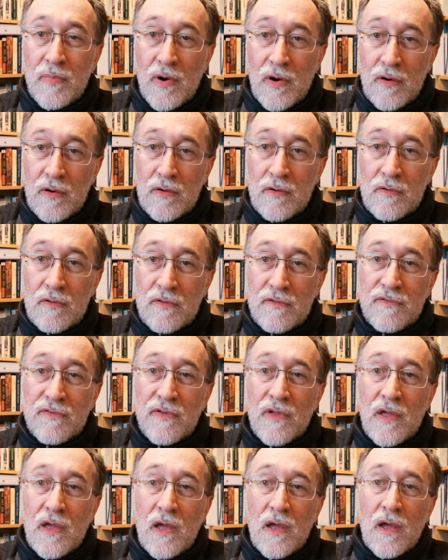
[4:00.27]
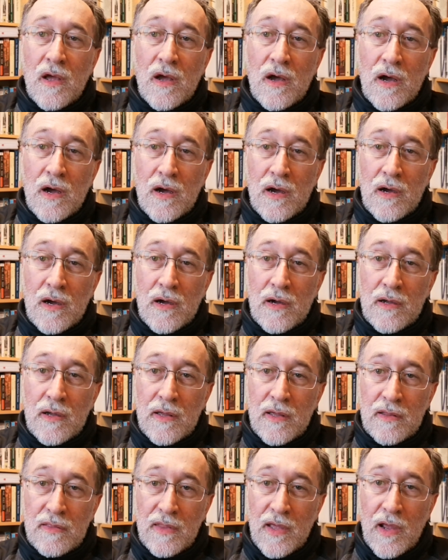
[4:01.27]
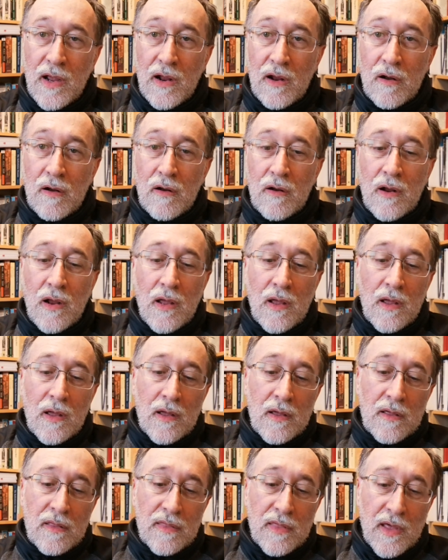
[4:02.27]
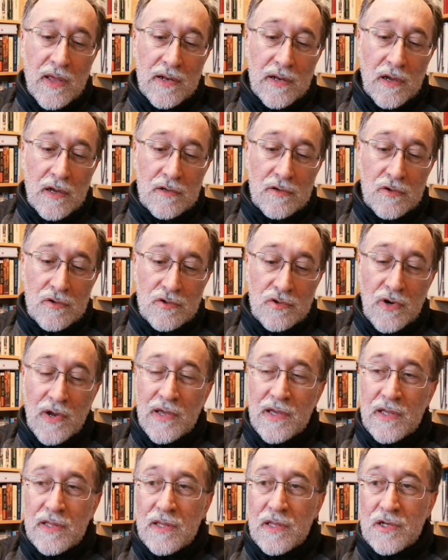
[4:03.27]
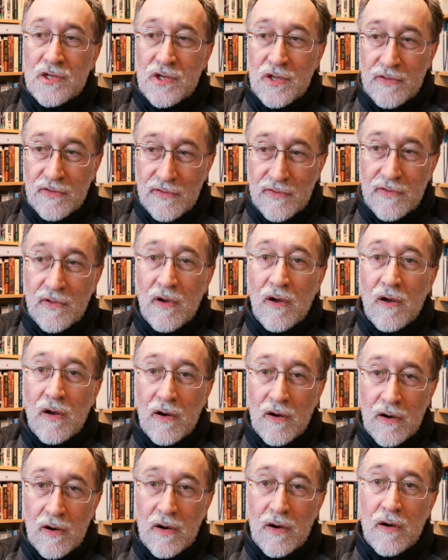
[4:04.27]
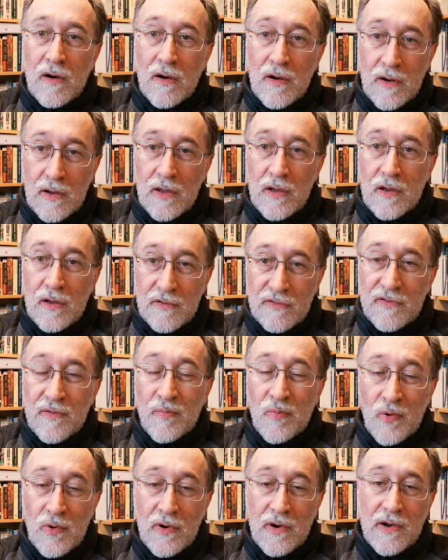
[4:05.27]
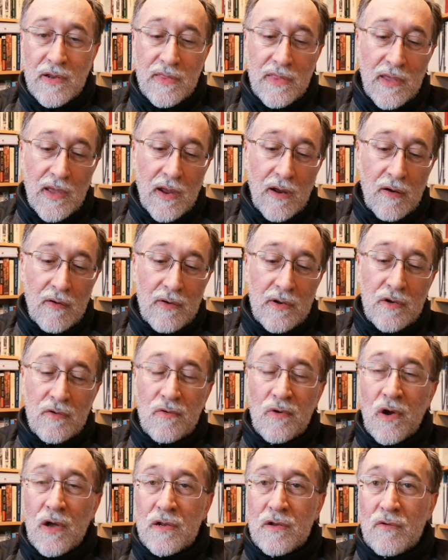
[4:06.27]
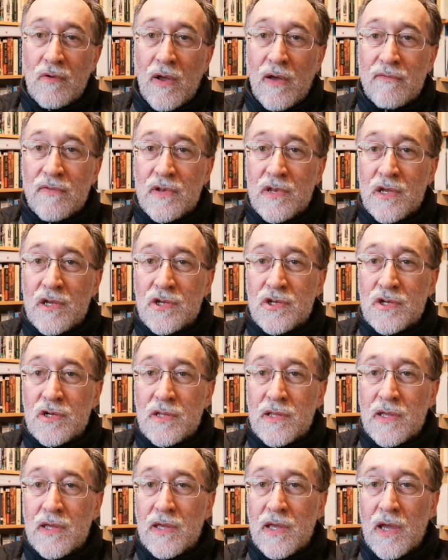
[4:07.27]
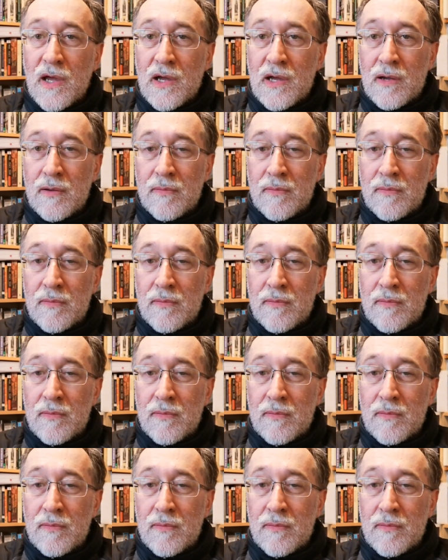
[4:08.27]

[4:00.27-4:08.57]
particles in the air that under dry conditions are supported in the air and do not gravitationally